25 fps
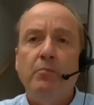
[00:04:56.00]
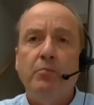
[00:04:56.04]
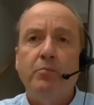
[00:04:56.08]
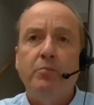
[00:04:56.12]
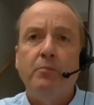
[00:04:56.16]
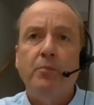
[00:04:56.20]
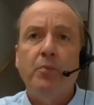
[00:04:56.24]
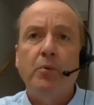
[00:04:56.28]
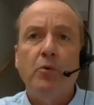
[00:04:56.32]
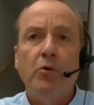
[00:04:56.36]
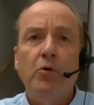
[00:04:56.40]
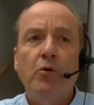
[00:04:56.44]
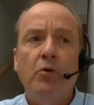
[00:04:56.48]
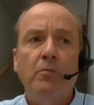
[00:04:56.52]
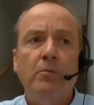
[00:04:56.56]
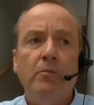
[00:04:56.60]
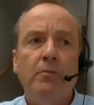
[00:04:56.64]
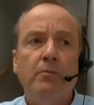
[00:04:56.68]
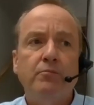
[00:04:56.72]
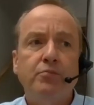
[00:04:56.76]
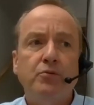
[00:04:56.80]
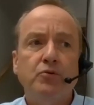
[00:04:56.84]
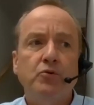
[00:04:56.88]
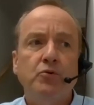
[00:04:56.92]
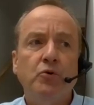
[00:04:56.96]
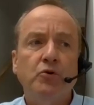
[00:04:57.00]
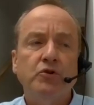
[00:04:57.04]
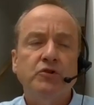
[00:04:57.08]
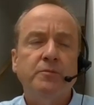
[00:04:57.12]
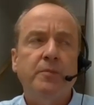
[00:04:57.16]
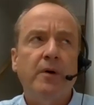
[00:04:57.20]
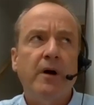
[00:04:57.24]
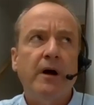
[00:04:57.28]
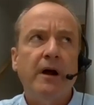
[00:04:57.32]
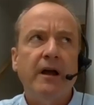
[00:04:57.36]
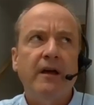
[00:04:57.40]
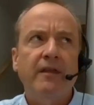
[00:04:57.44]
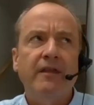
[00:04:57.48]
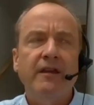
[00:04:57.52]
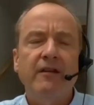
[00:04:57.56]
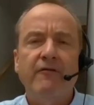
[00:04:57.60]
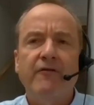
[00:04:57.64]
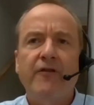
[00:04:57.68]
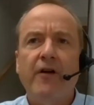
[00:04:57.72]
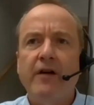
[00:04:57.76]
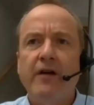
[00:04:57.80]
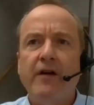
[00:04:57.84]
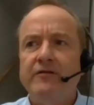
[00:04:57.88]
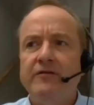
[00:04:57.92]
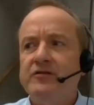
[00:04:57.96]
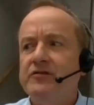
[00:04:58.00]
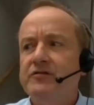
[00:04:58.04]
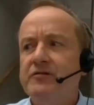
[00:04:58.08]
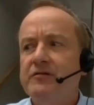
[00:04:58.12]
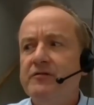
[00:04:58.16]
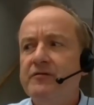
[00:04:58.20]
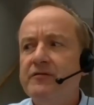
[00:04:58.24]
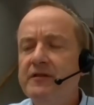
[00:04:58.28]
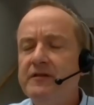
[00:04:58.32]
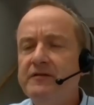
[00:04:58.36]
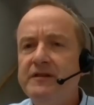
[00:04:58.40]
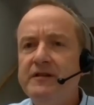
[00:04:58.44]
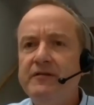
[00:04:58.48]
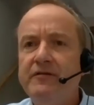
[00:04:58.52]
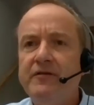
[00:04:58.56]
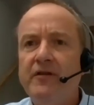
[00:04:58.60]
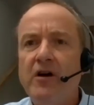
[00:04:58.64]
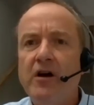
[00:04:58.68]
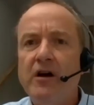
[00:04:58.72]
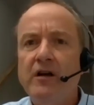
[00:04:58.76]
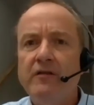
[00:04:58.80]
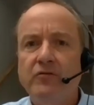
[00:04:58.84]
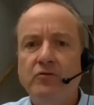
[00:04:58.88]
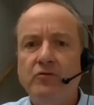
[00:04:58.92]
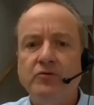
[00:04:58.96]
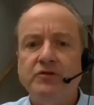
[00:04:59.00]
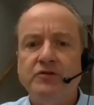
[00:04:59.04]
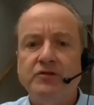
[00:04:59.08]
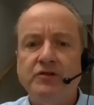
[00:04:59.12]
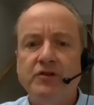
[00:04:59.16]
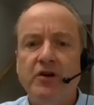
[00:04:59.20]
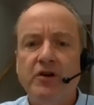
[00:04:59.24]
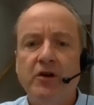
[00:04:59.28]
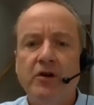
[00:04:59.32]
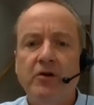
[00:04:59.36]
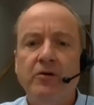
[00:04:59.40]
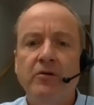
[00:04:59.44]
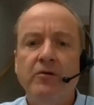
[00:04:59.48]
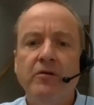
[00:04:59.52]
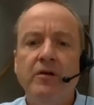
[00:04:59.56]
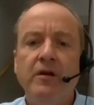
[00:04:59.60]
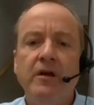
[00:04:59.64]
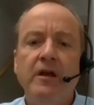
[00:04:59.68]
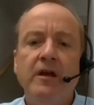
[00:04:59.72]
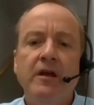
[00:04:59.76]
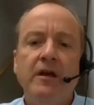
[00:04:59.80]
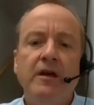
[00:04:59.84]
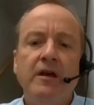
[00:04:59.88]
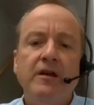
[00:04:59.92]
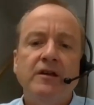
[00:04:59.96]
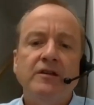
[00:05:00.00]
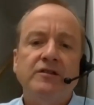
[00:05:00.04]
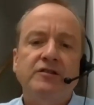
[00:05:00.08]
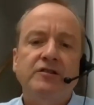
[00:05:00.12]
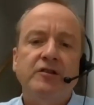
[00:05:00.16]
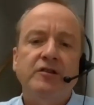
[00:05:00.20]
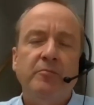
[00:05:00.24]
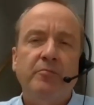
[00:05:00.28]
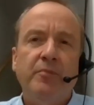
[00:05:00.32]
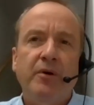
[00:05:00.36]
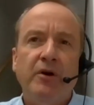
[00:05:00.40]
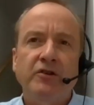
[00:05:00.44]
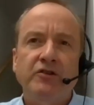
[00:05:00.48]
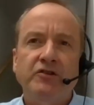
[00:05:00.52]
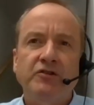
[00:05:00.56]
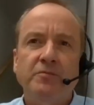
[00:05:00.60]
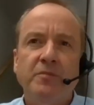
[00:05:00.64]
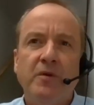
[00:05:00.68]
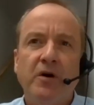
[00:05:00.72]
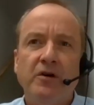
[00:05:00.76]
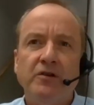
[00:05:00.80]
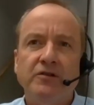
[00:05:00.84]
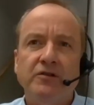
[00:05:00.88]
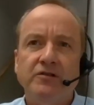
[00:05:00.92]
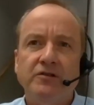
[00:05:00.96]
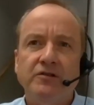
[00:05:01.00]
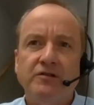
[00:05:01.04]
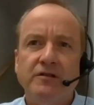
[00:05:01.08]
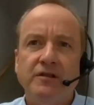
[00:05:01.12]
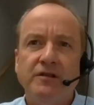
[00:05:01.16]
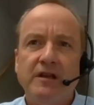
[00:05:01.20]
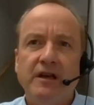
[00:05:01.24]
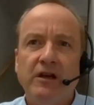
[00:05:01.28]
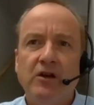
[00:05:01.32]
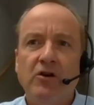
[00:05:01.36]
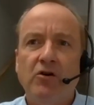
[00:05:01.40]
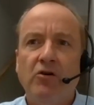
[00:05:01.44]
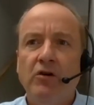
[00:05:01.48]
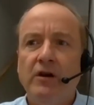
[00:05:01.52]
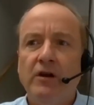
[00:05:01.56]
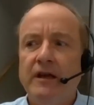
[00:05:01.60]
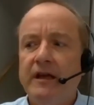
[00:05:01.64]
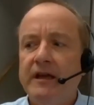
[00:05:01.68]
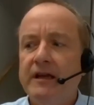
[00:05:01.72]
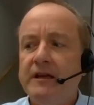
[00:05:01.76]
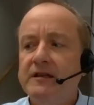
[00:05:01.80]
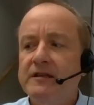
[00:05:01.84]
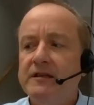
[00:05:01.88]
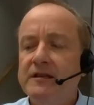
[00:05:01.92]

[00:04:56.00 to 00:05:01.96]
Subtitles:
brought by, I think, 555 or so sub-postmasters and their colleagues